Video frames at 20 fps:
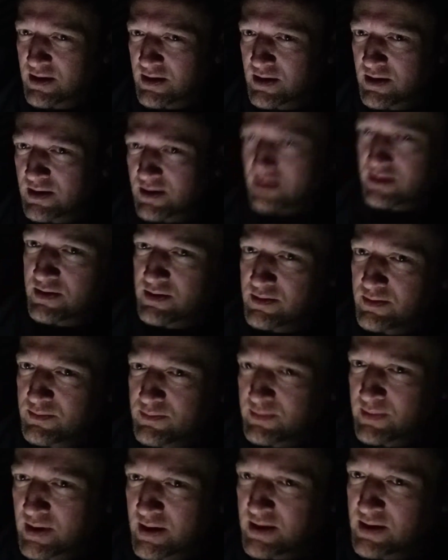uh,
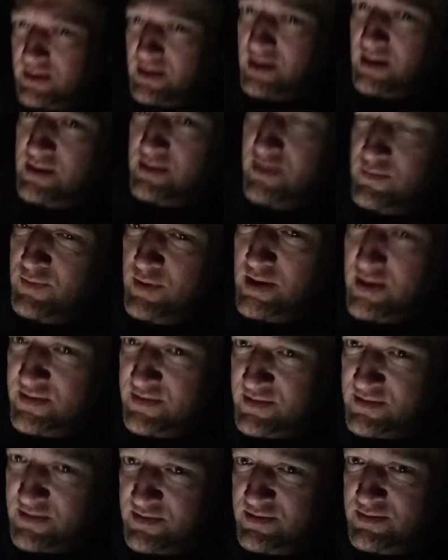my
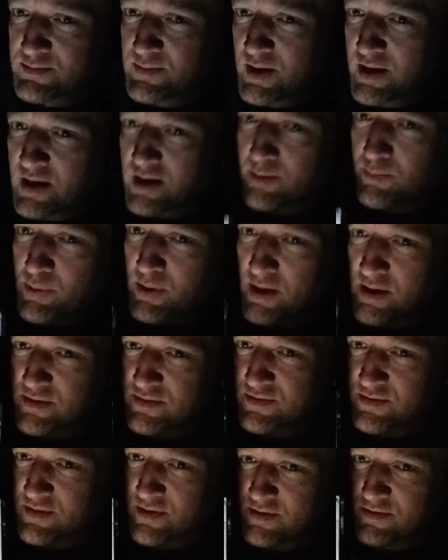devices, my iPad
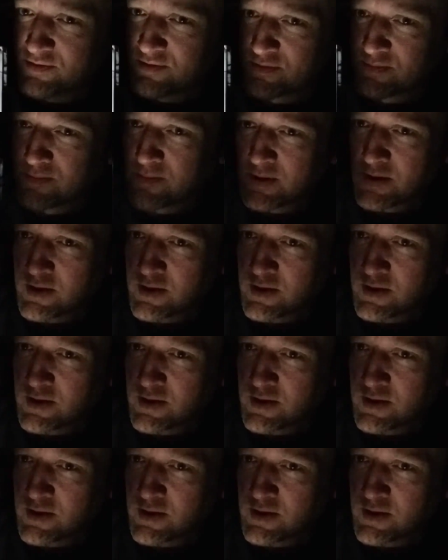and such.